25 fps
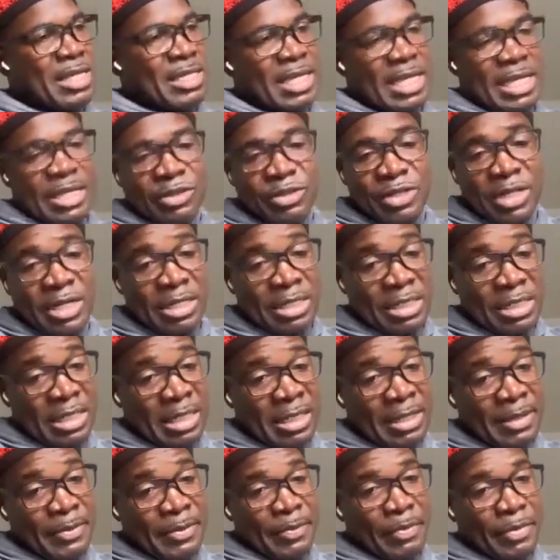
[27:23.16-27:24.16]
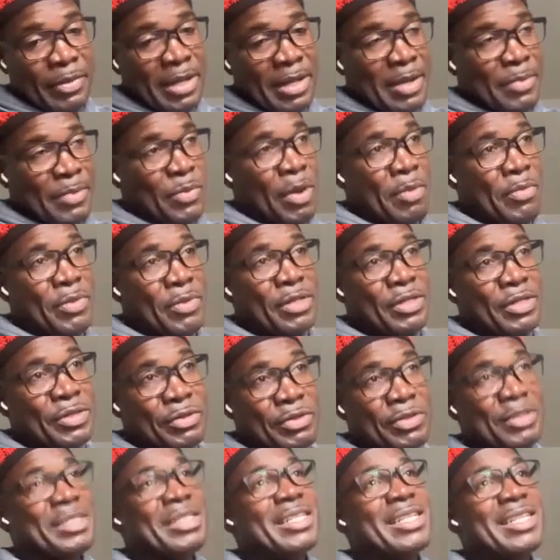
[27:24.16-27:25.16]
as I usually say, I probably
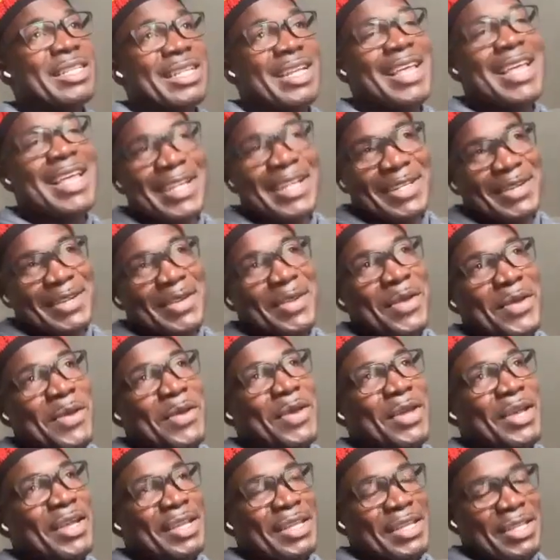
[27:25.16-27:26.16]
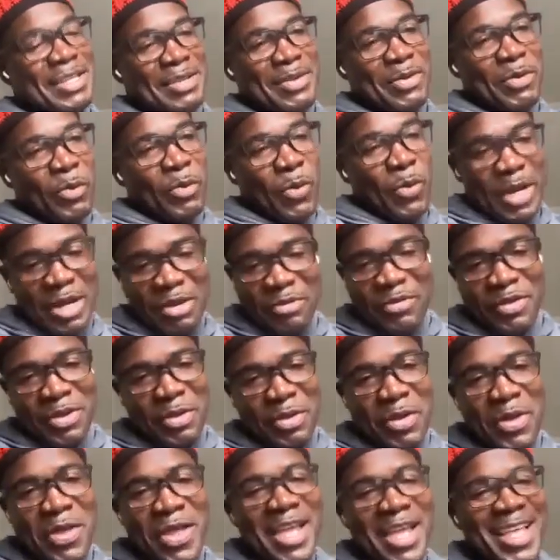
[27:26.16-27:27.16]
shouldn't whatever
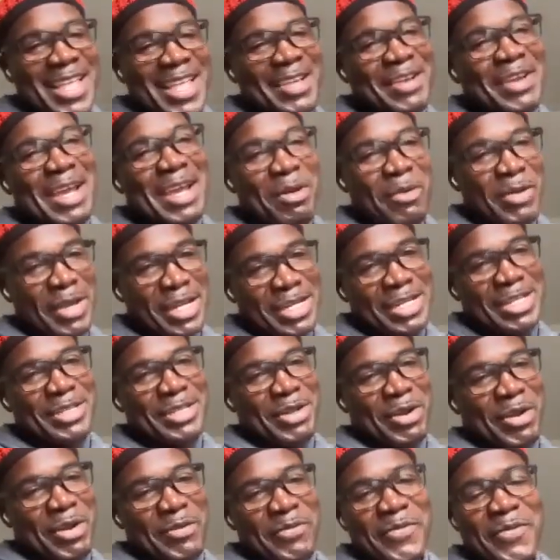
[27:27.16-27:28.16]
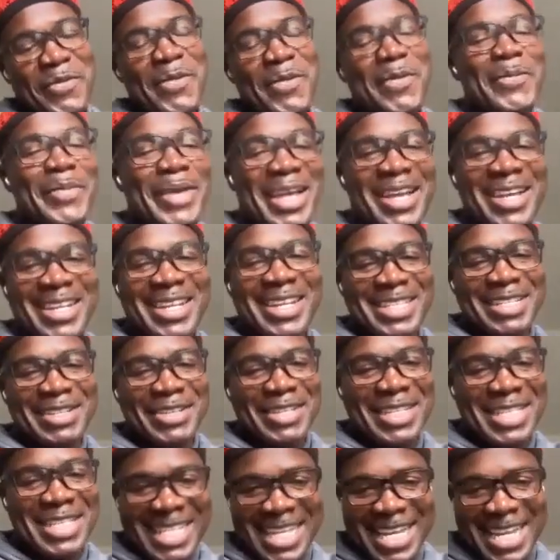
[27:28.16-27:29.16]
you get what you deserve because
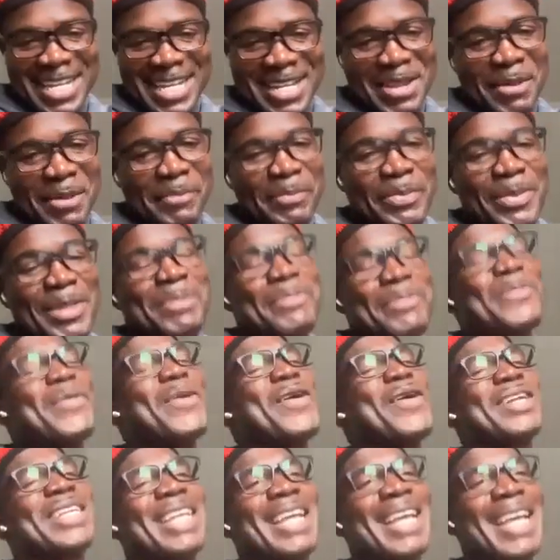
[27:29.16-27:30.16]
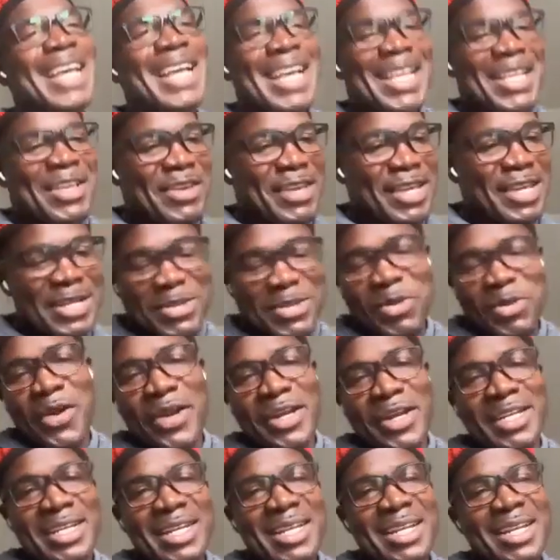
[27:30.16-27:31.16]
you see it, but you
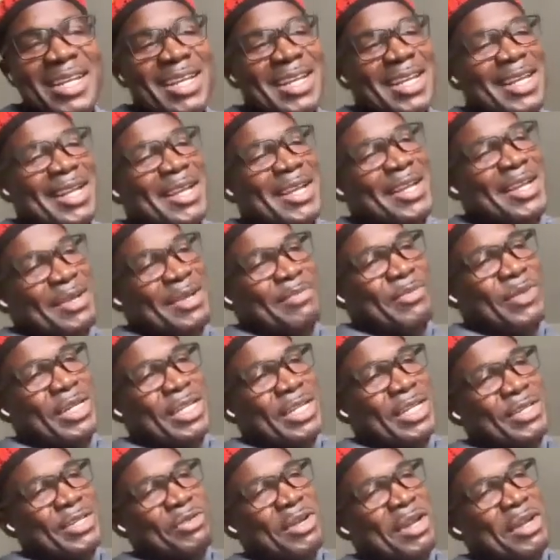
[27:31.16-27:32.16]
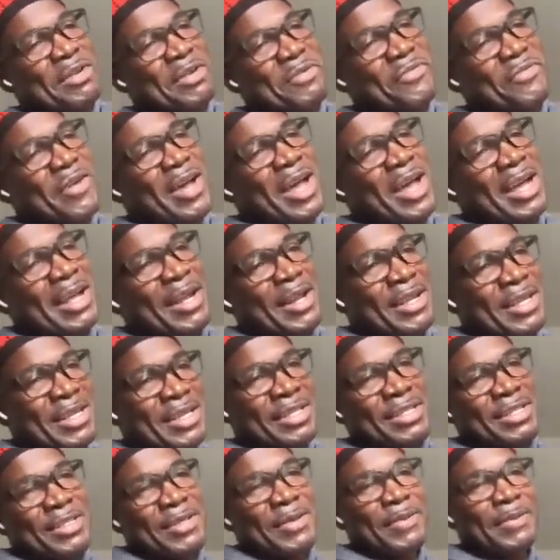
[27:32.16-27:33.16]
ignore it. But the truth and in fact
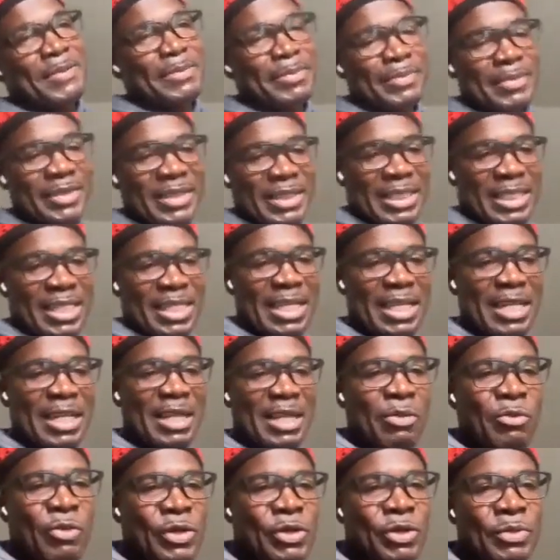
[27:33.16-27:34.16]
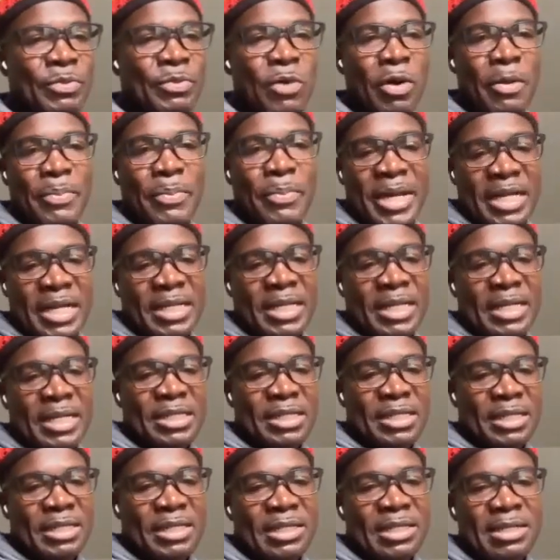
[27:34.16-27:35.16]
is we should more pay
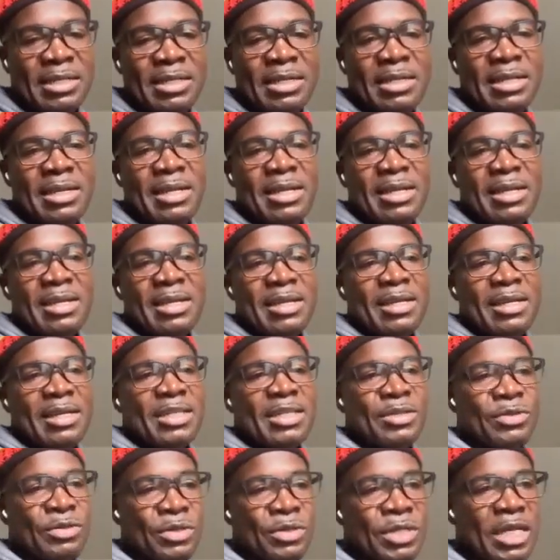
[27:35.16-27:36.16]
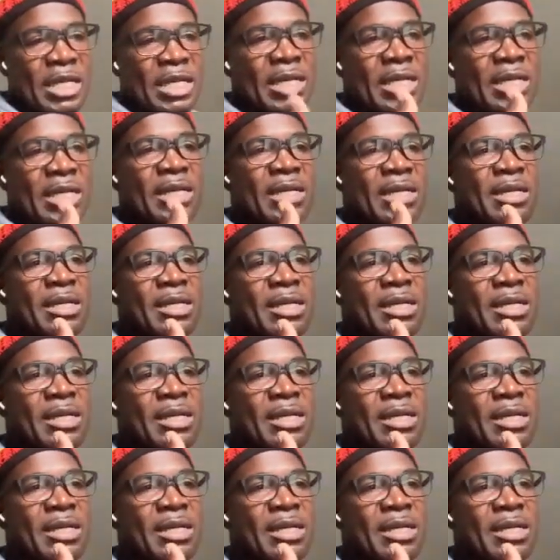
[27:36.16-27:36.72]
attention to the